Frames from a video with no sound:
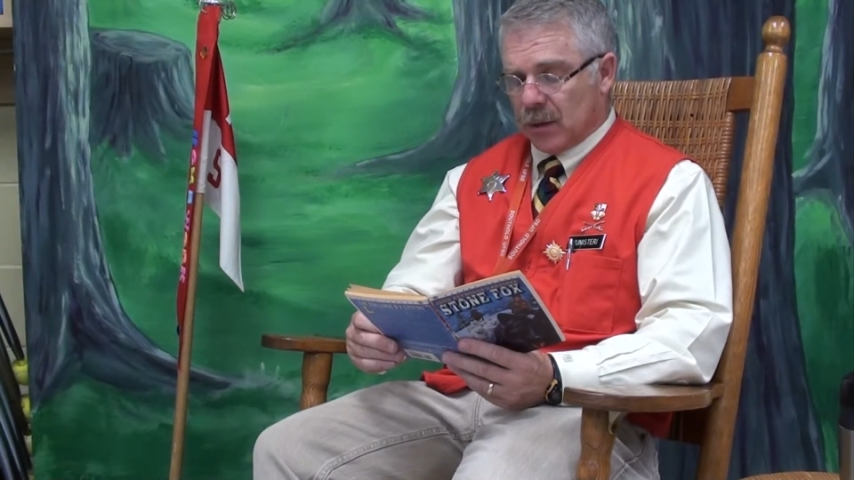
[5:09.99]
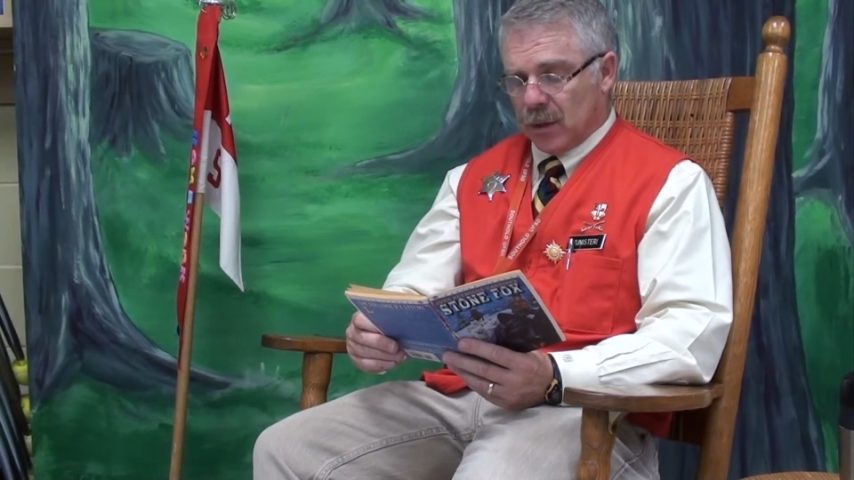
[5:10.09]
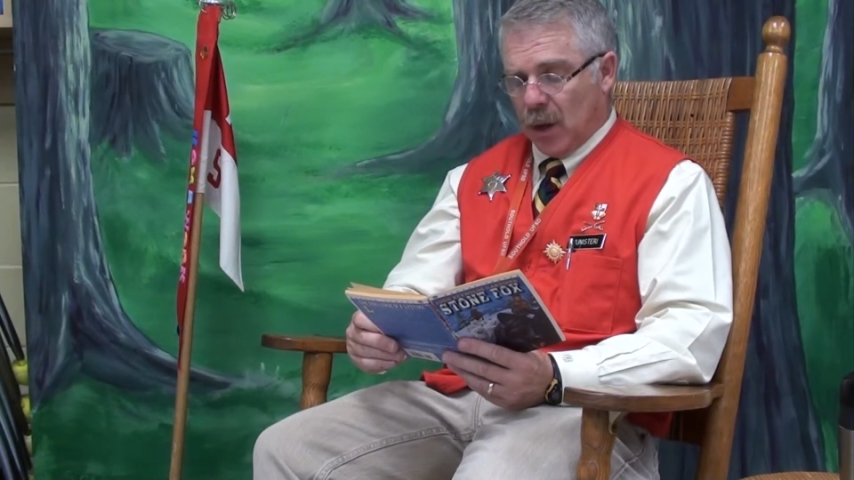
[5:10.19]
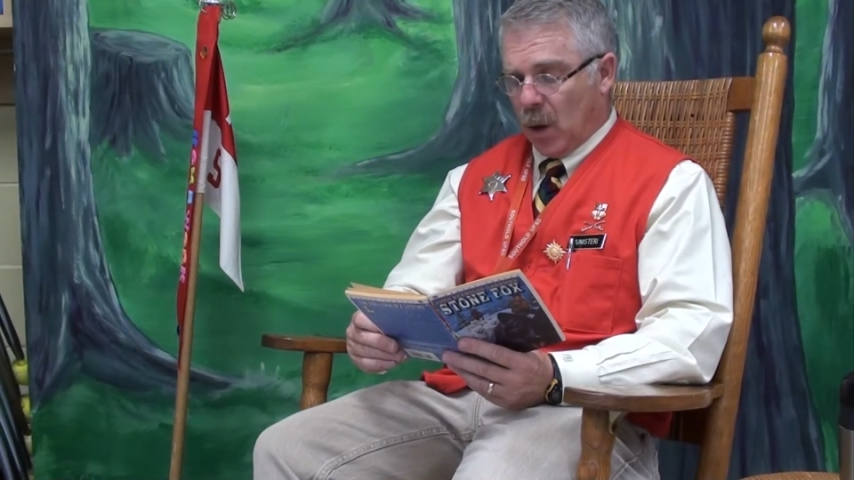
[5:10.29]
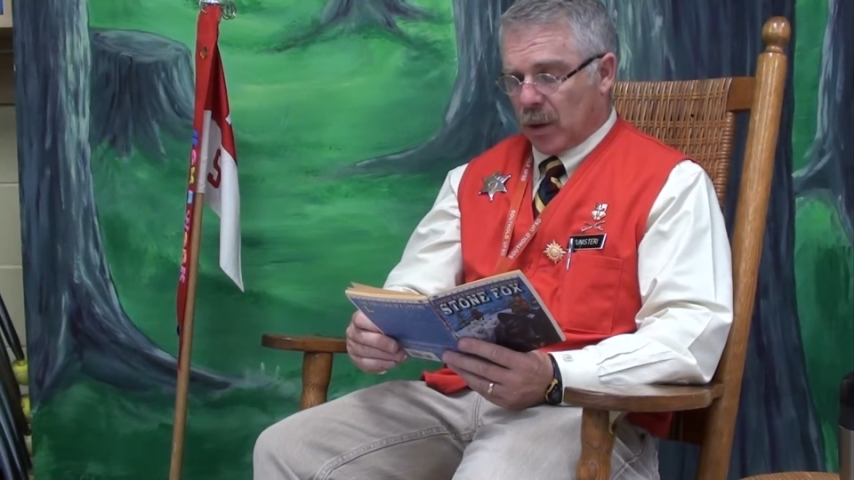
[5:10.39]

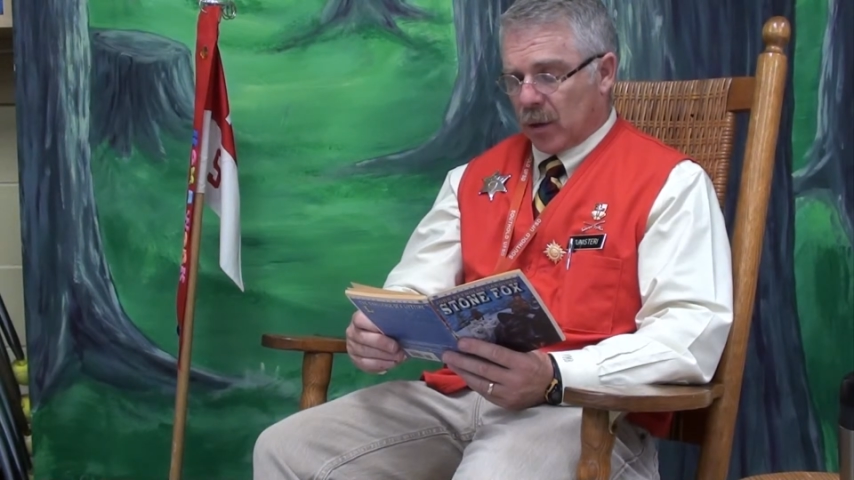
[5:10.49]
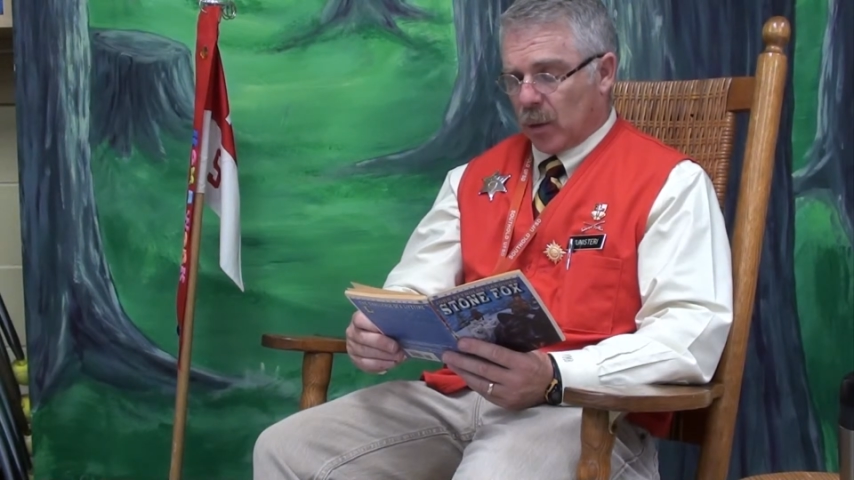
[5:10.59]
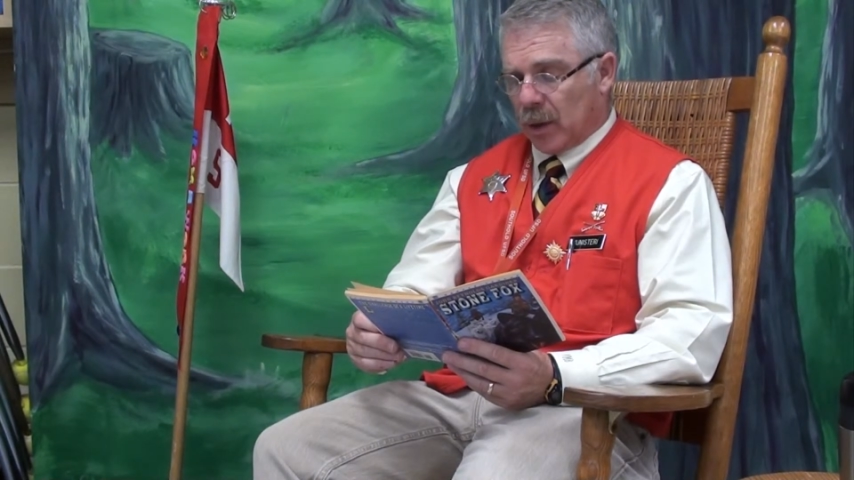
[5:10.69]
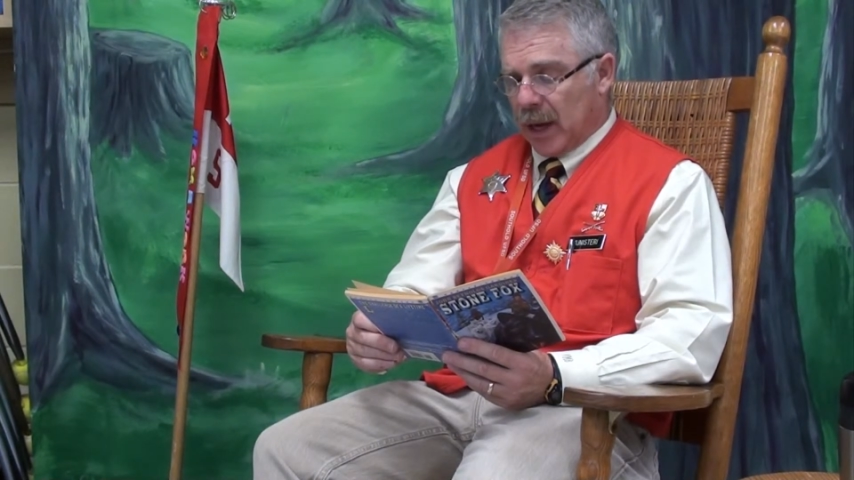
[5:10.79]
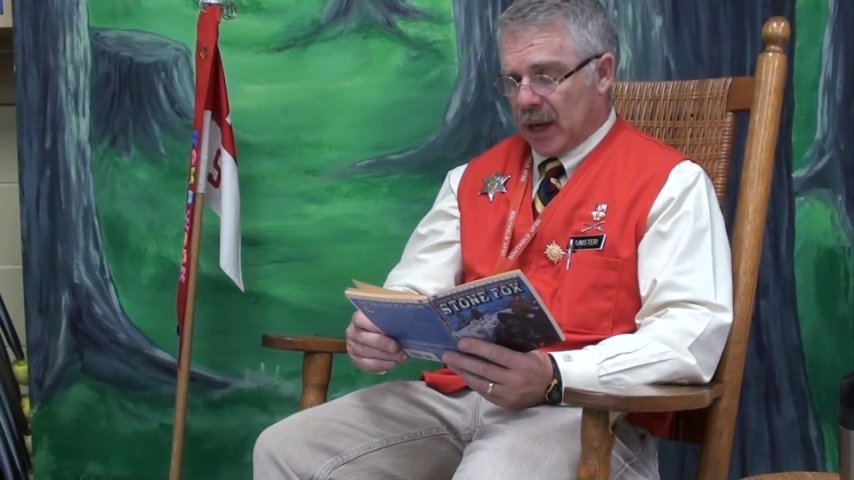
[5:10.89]
"No," little
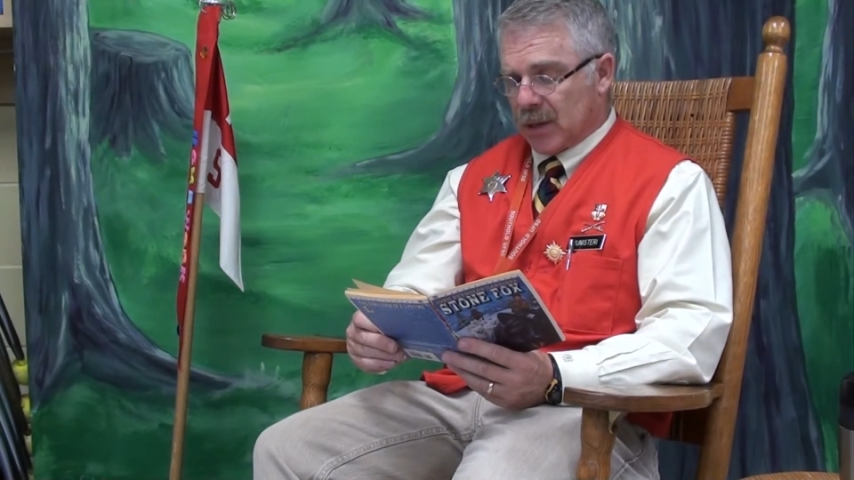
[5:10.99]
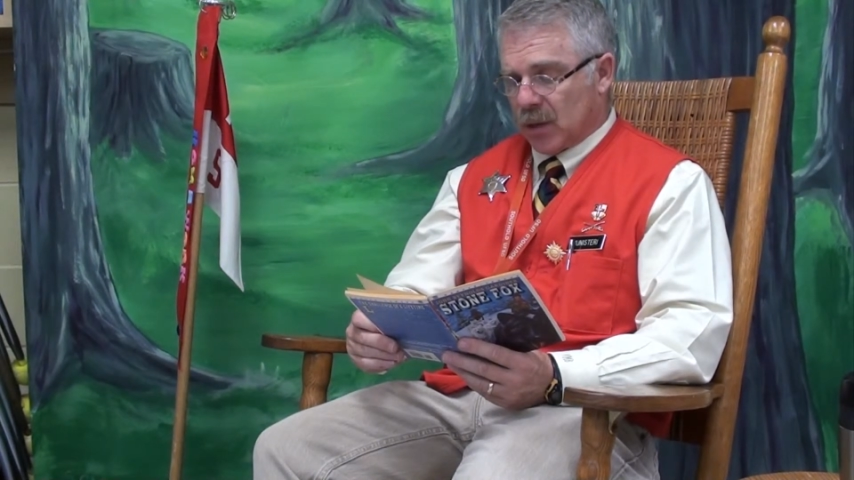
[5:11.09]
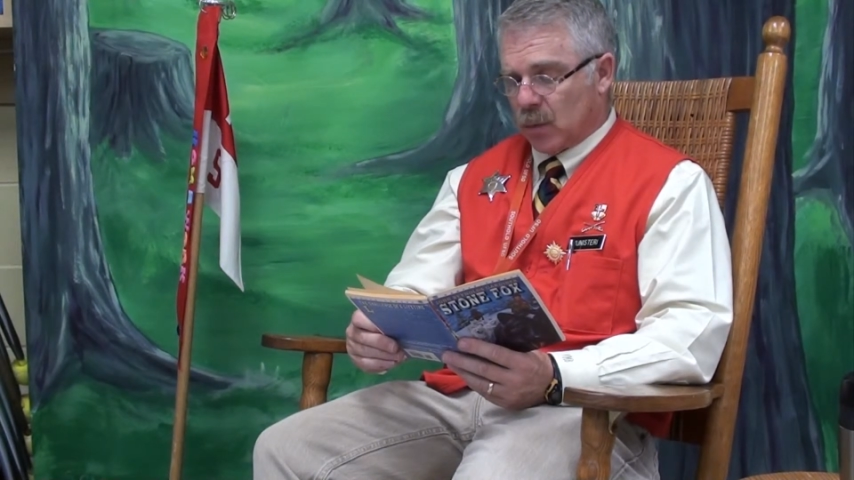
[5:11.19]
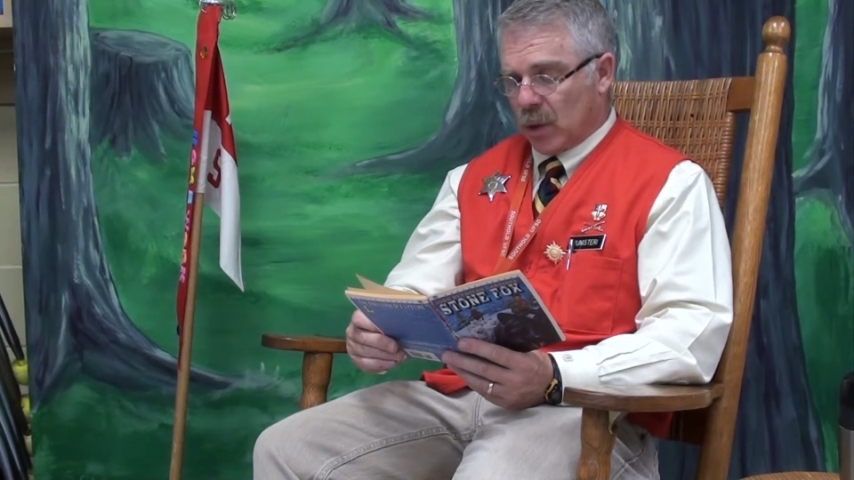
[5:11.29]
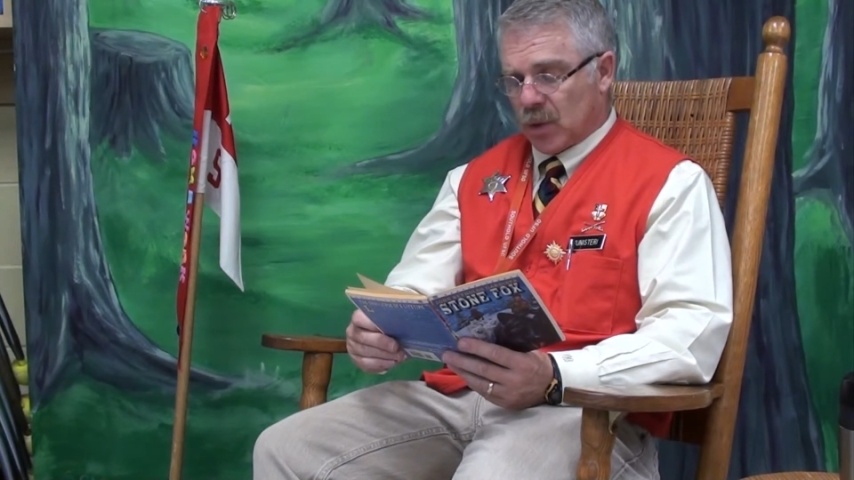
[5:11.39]
Willie
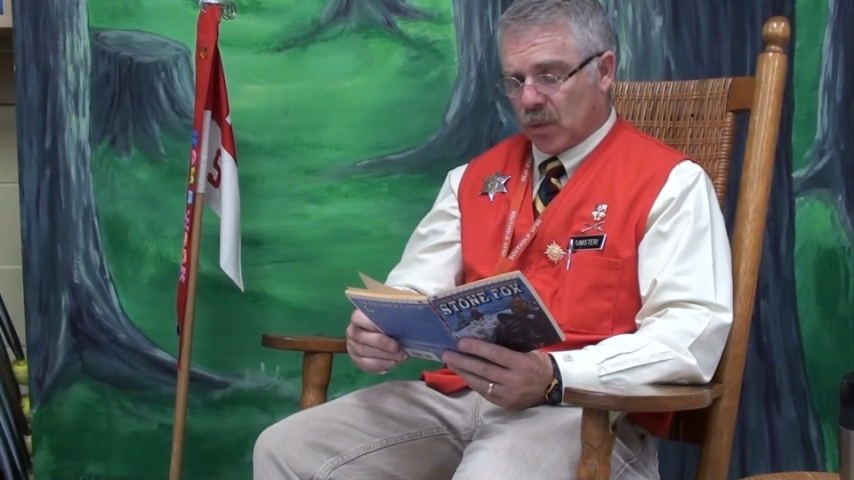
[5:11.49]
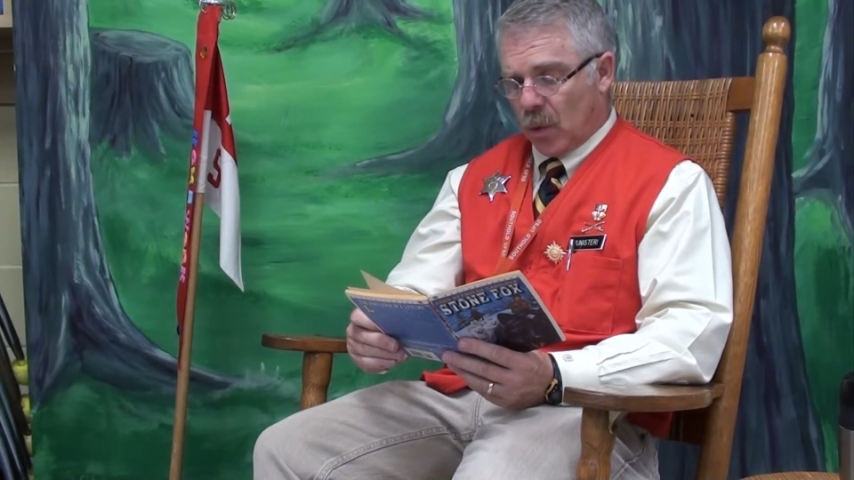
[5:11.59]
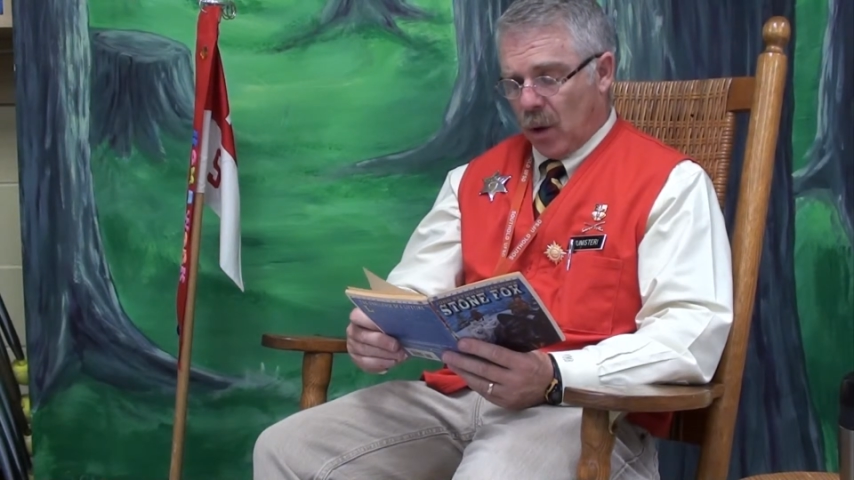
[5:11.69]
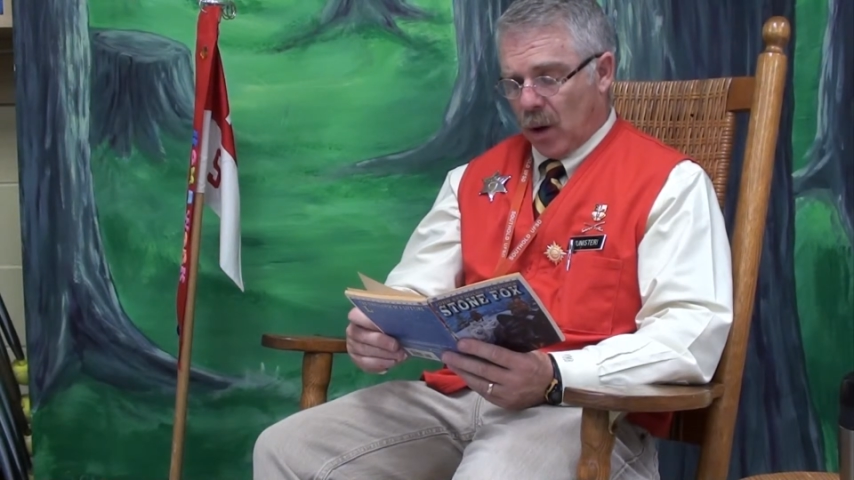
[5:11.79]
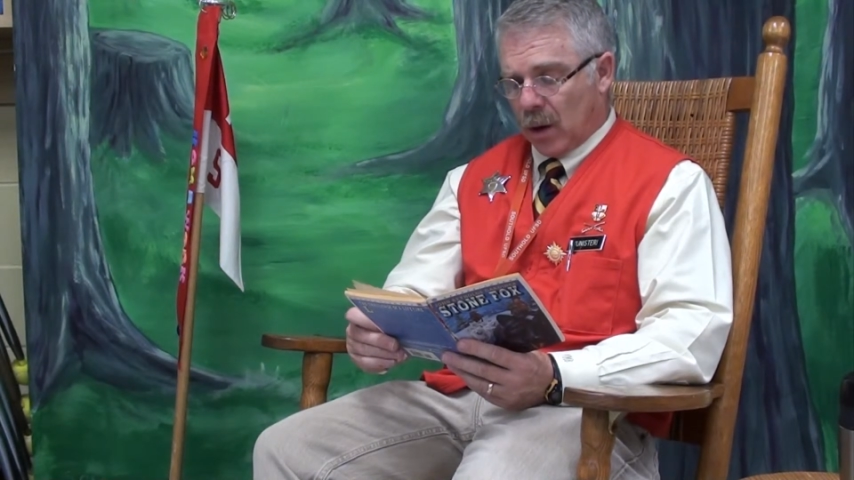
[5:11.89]
answered. "What's
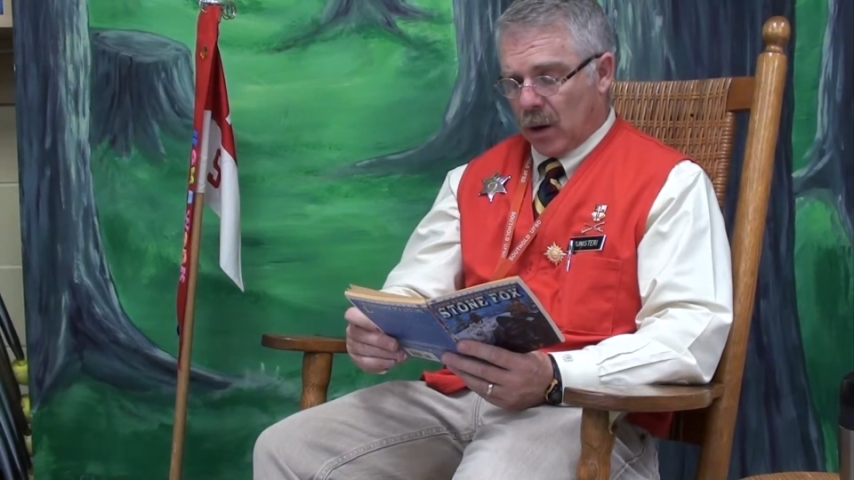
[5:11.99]
wrong?"